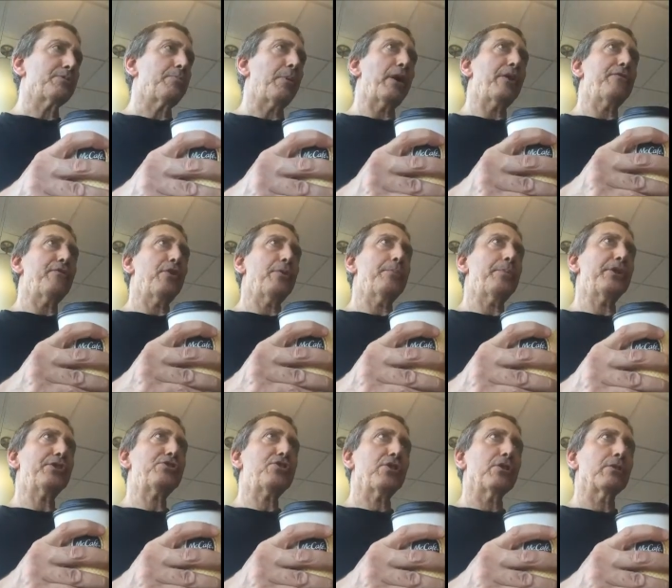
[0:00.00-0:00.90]
it's better for the
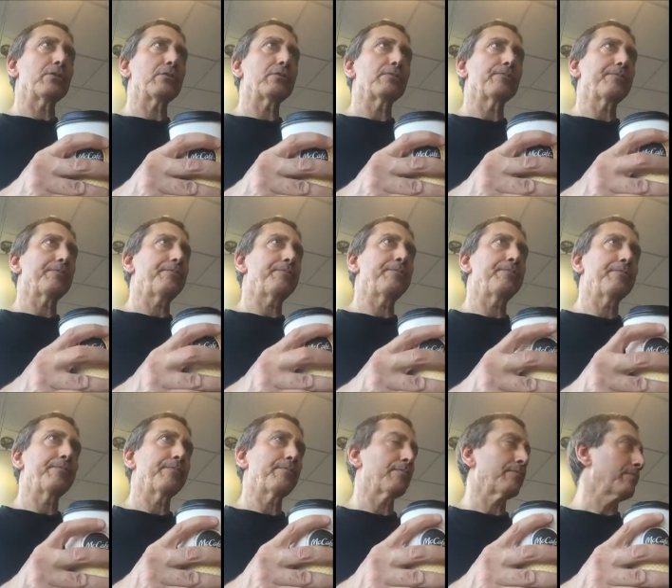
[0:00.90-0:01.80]
pitcher. But they do
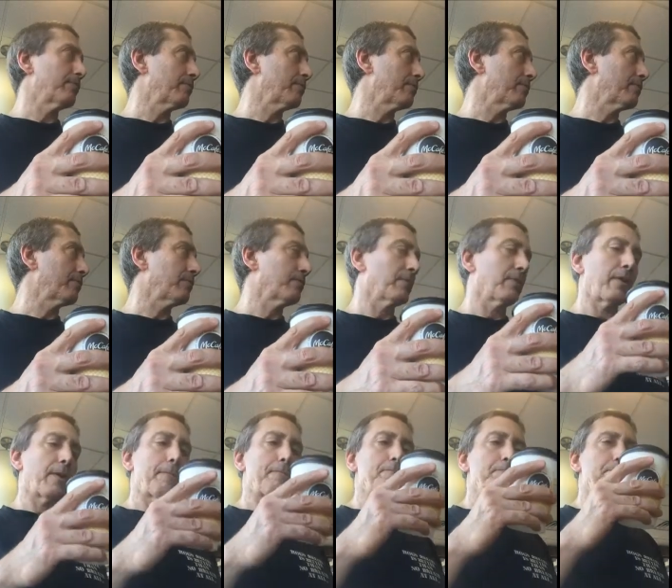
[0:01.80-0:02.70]
have it.
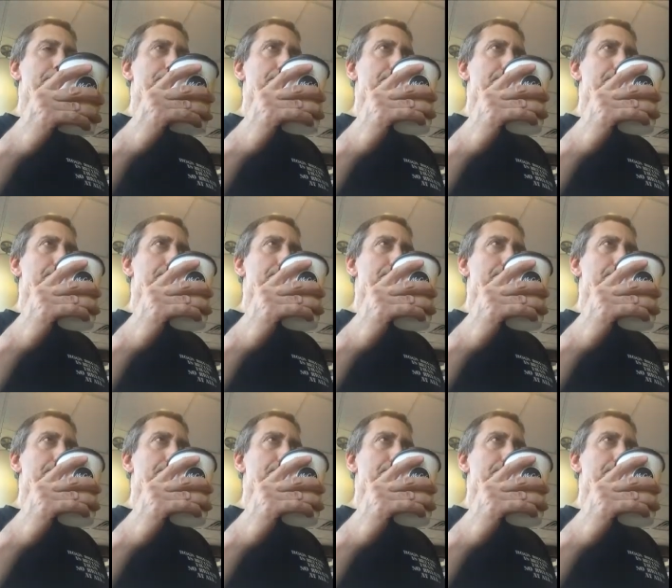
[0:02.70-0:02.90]
They do